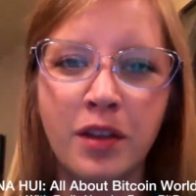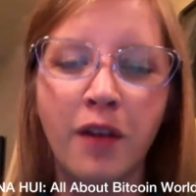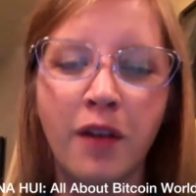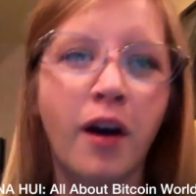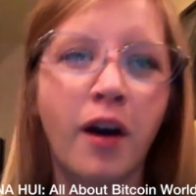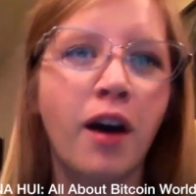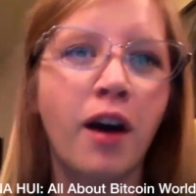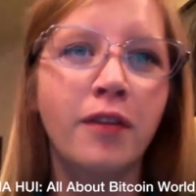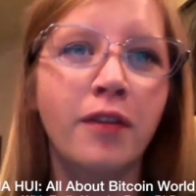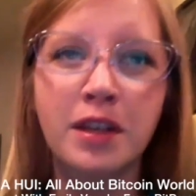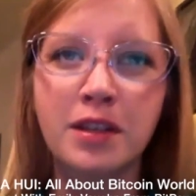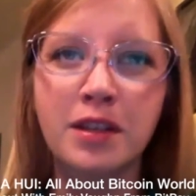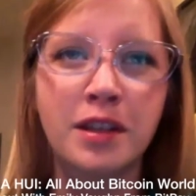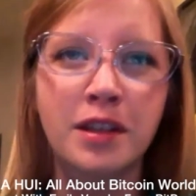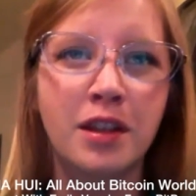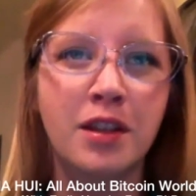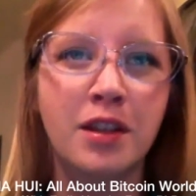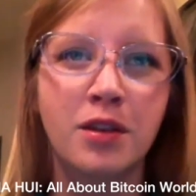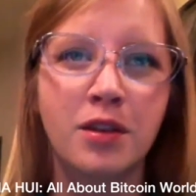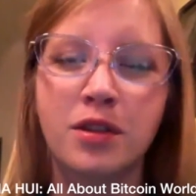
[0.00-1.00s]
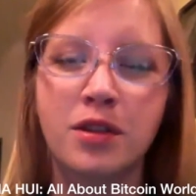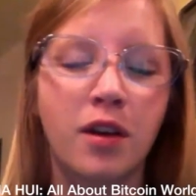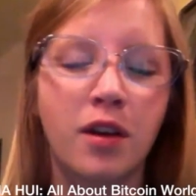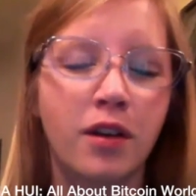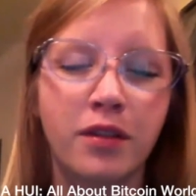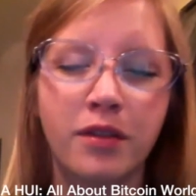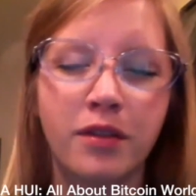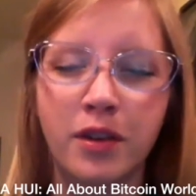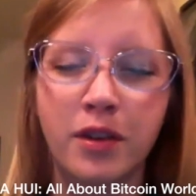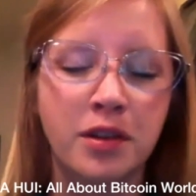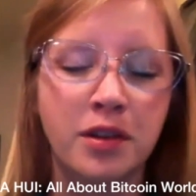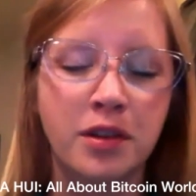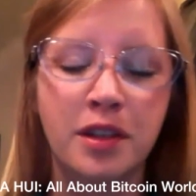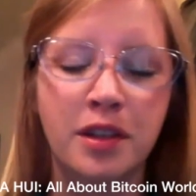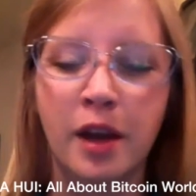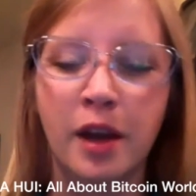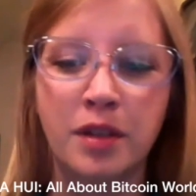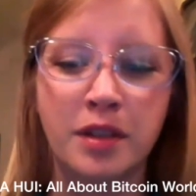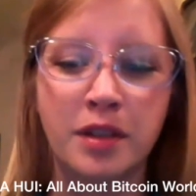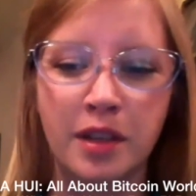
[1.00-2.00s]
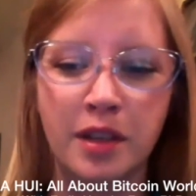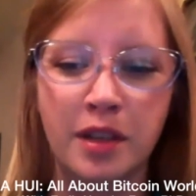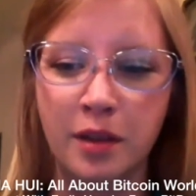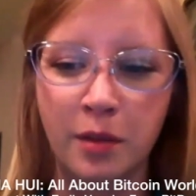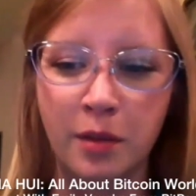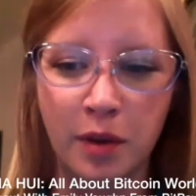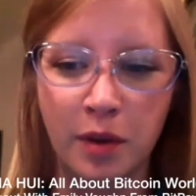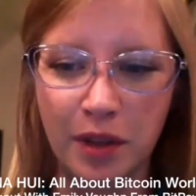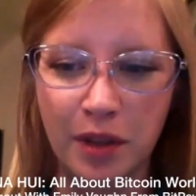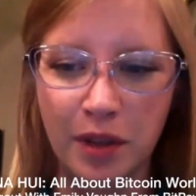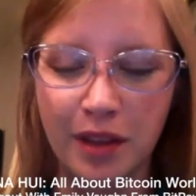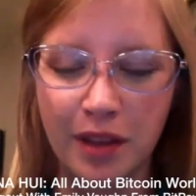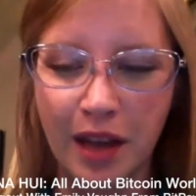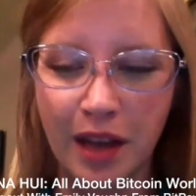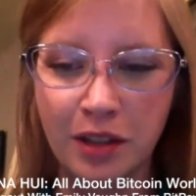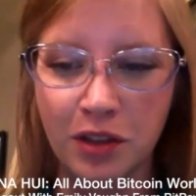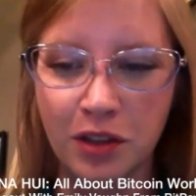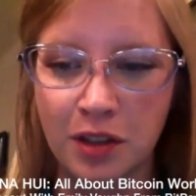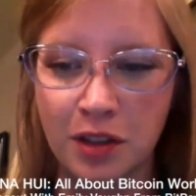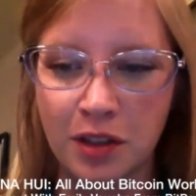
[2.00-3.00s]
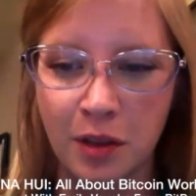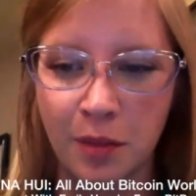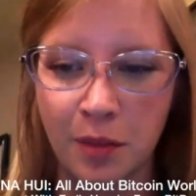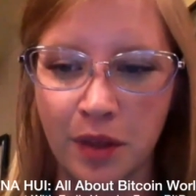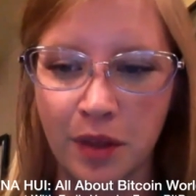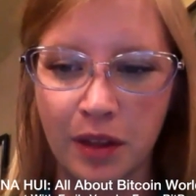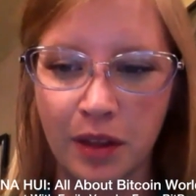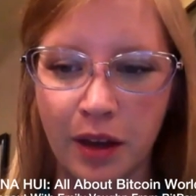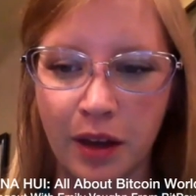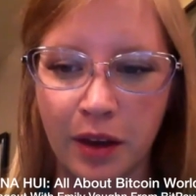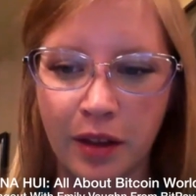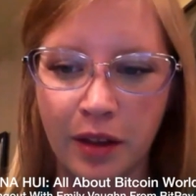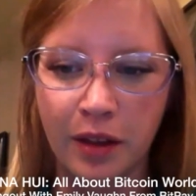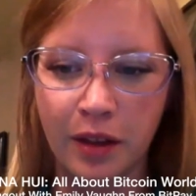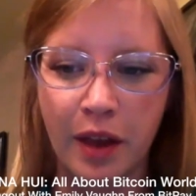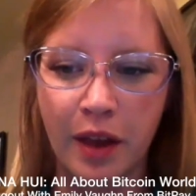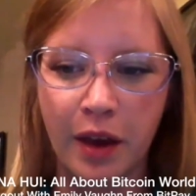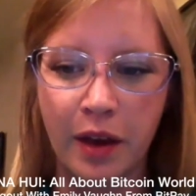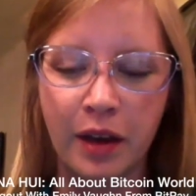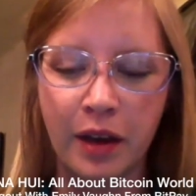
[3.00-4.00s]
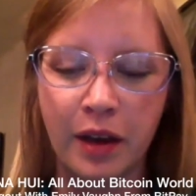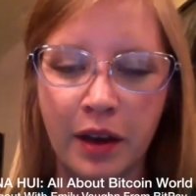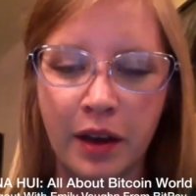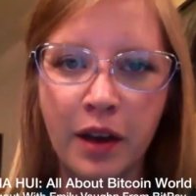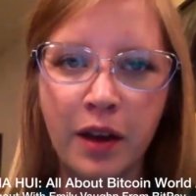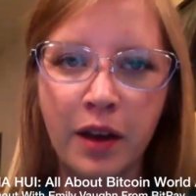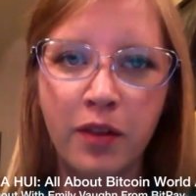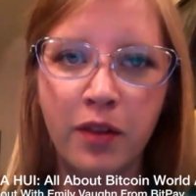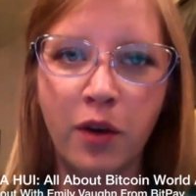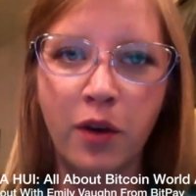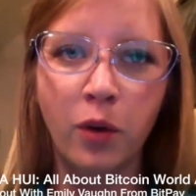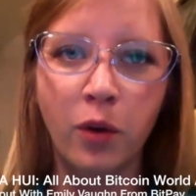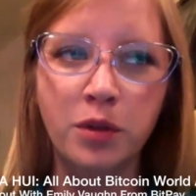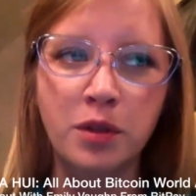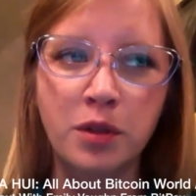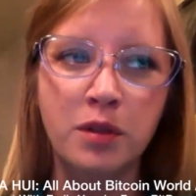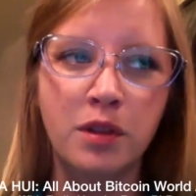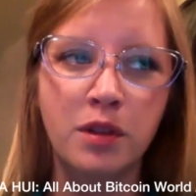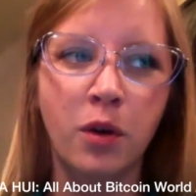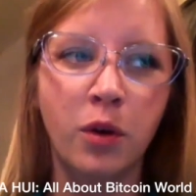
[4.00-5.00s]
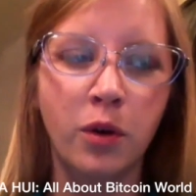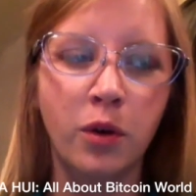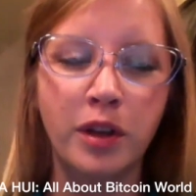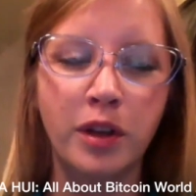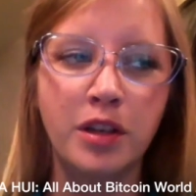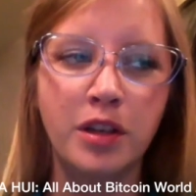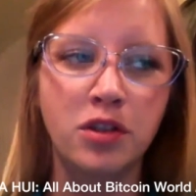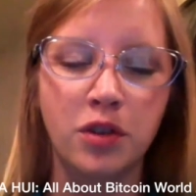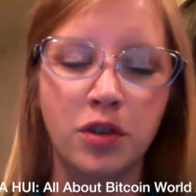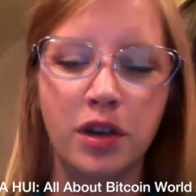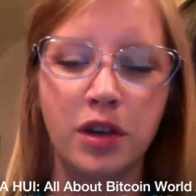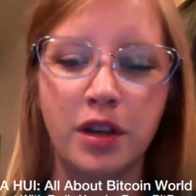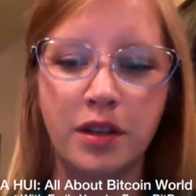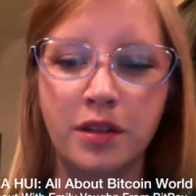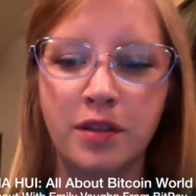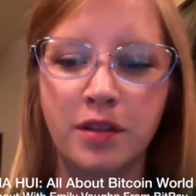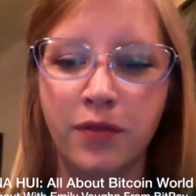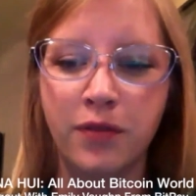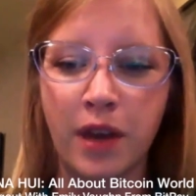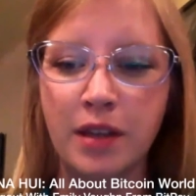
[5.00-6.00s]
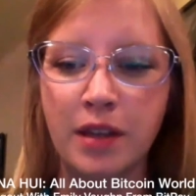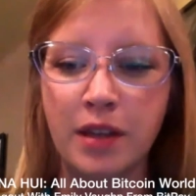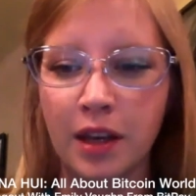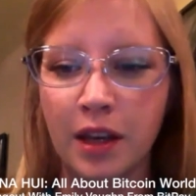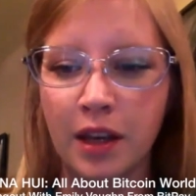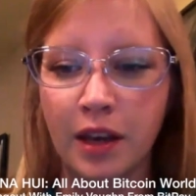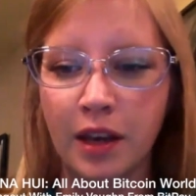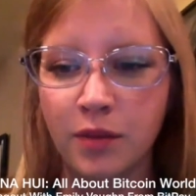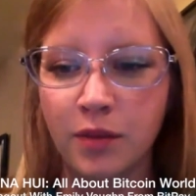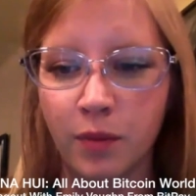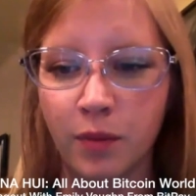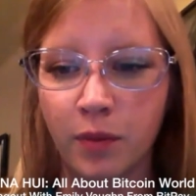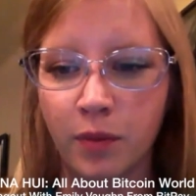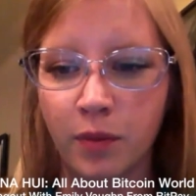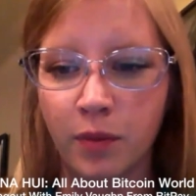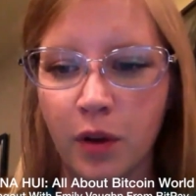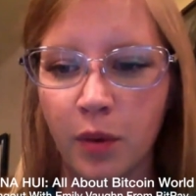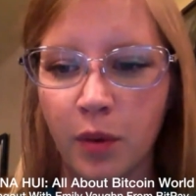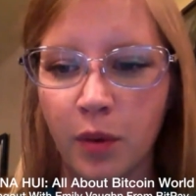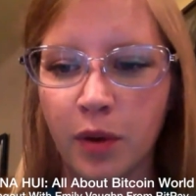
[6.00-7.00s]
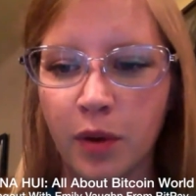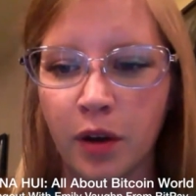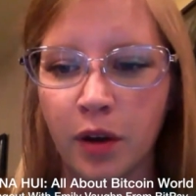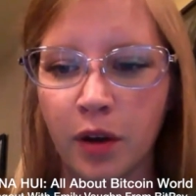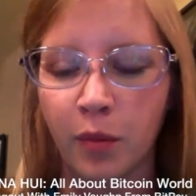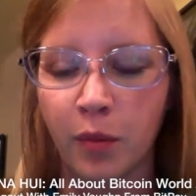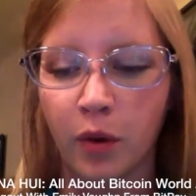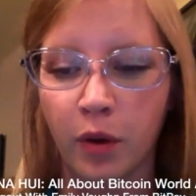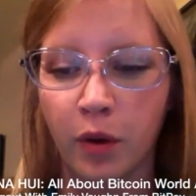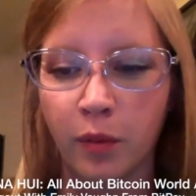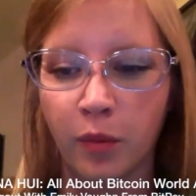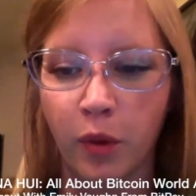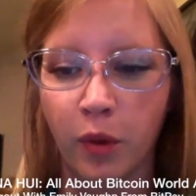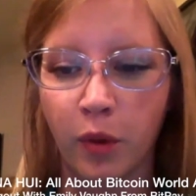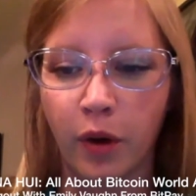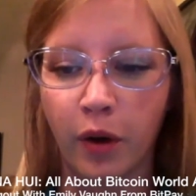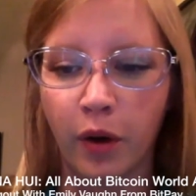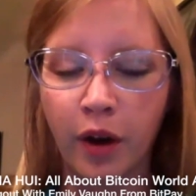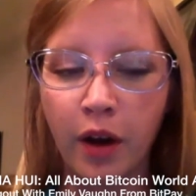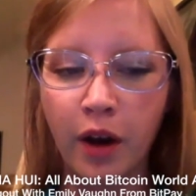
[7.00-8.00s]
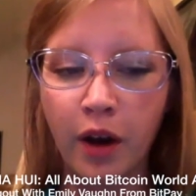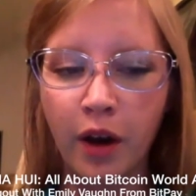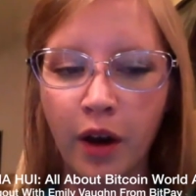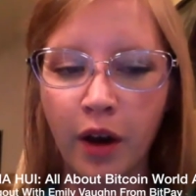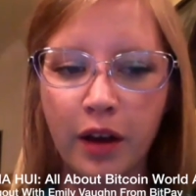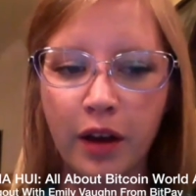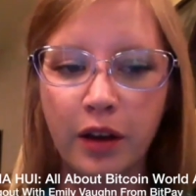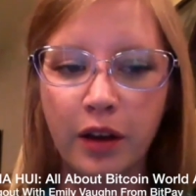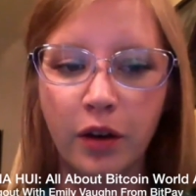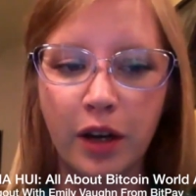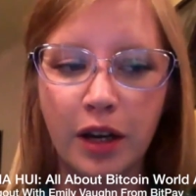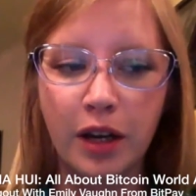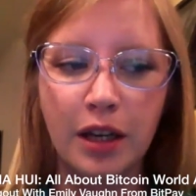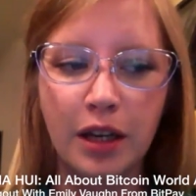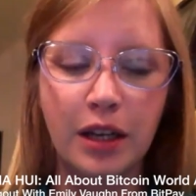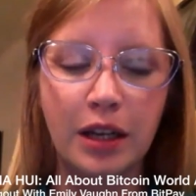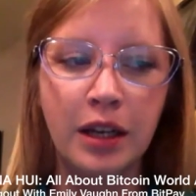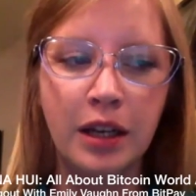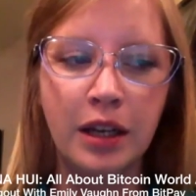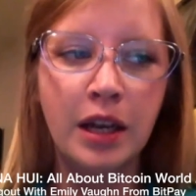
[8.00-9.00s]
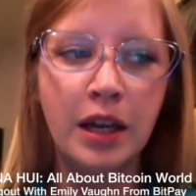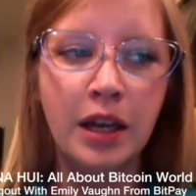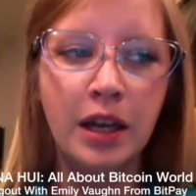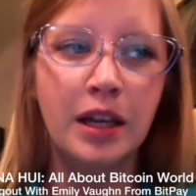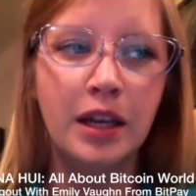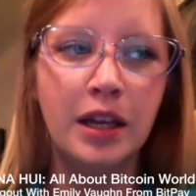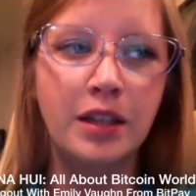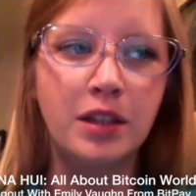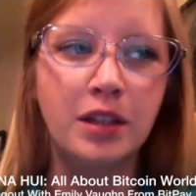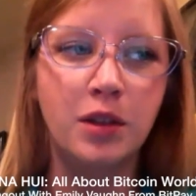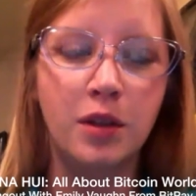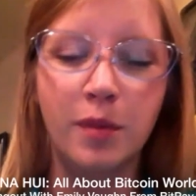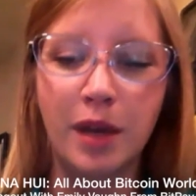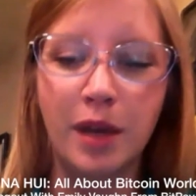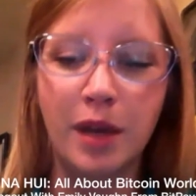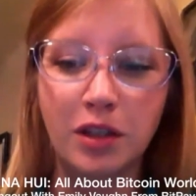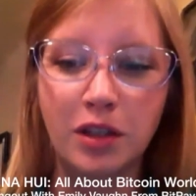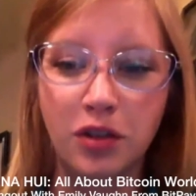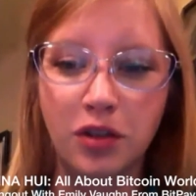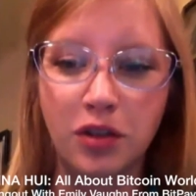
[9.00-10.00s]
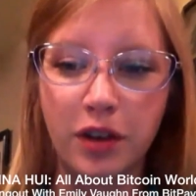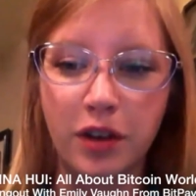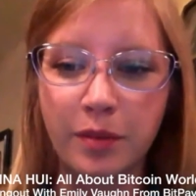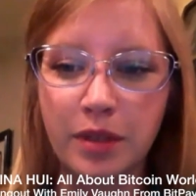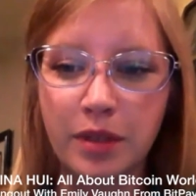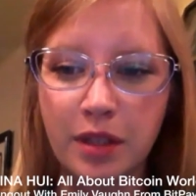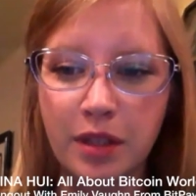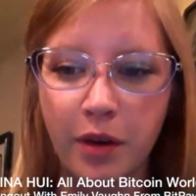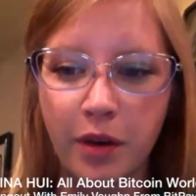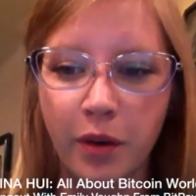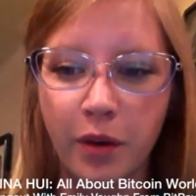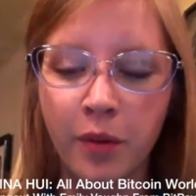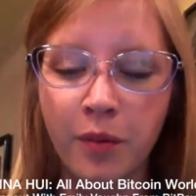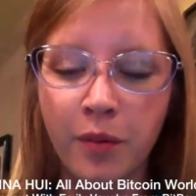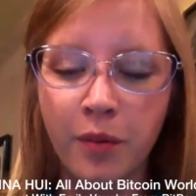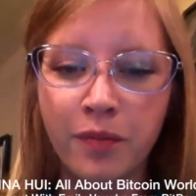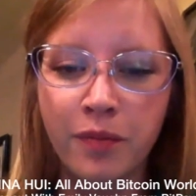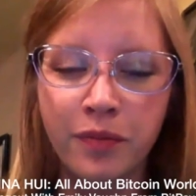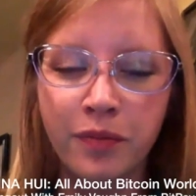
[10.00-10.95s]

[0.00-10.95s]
obviously there's skepticism. That's just something that the whole industry is facing as we become more and more integrated into the mainstream. So